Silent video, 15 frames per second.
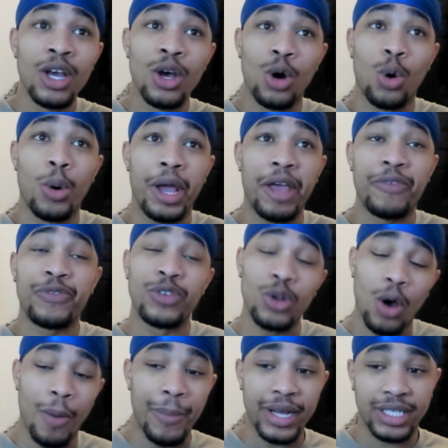or if
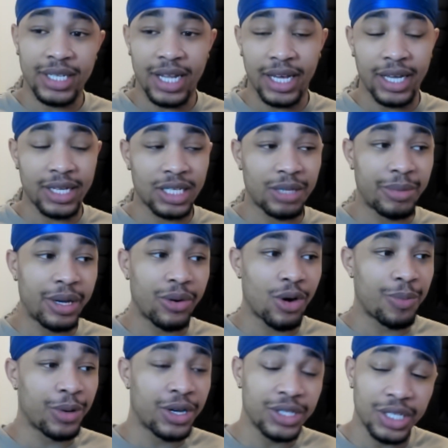not better than Casemiro,
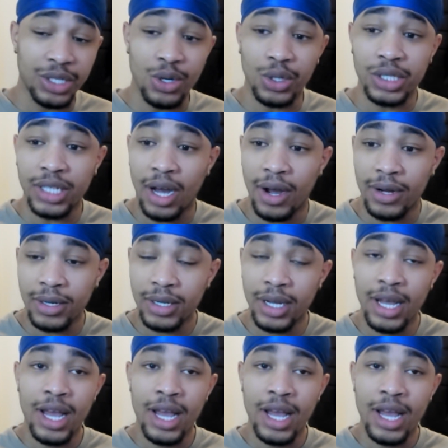because he's not young.